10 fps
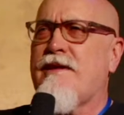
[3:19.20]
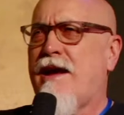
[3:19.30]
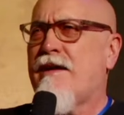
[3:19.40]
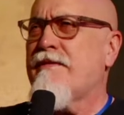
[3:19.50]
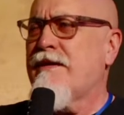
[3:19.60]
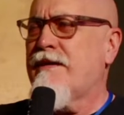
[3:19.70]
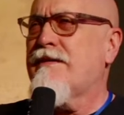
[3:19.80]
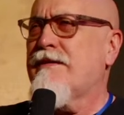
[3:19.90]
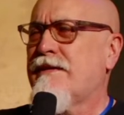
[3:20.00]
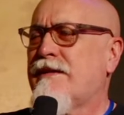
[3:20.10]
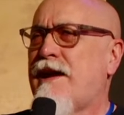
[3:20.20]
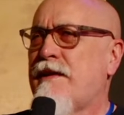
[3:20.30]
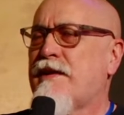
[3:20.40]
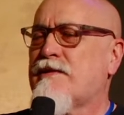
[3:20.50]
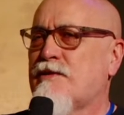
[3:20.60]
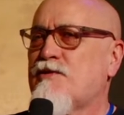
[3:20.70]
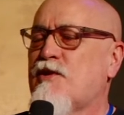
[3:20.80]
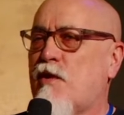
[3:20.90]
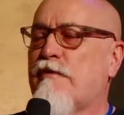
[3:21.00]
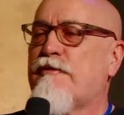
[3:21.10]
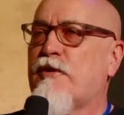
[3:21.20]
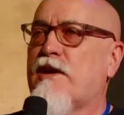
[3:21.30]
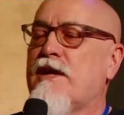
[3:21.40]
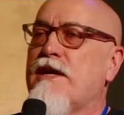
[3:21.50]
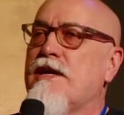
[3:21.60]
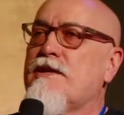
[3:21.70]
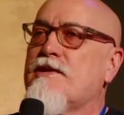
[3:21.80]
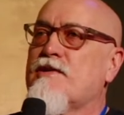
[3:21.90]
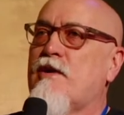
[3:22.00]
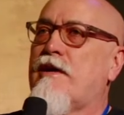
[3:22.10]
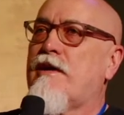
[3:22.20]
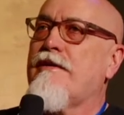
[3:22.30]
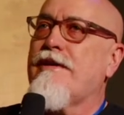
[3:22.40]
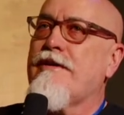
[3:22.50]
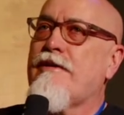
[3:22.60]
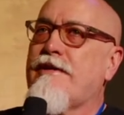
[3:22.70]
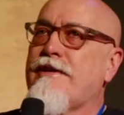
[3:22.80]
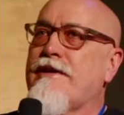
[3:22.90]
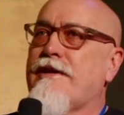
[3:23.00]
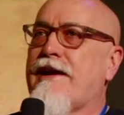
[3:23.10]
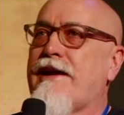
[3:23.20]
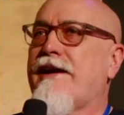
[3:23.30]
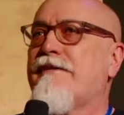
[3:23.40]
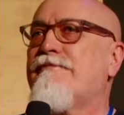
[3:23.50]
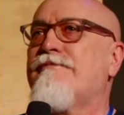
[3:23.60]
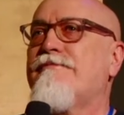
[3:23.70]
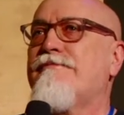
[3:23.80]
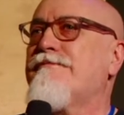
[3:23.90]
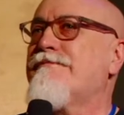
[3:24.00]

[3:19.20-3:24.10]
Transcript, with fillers: I think I see what you're going for. So you know, I needed a guy, a person